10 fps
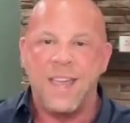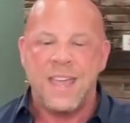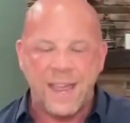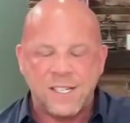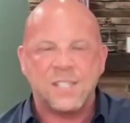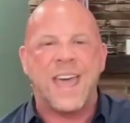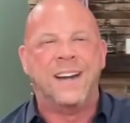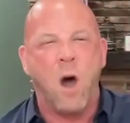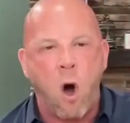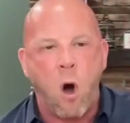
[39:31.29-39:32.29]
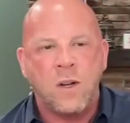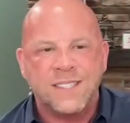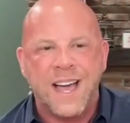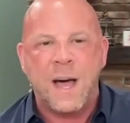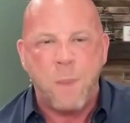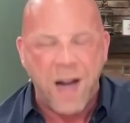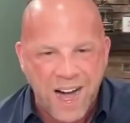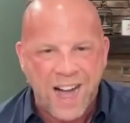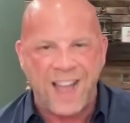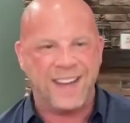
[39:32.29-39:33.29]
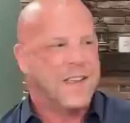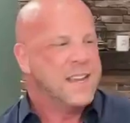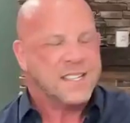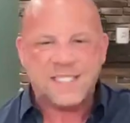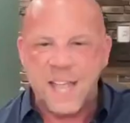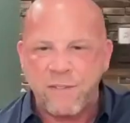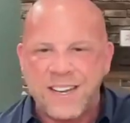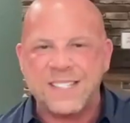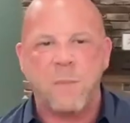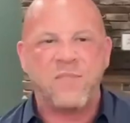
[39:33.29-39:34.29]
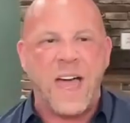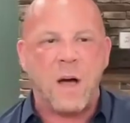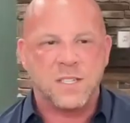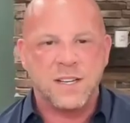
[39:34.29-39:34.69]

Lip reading: It just had an all-time high, $70-some thousand.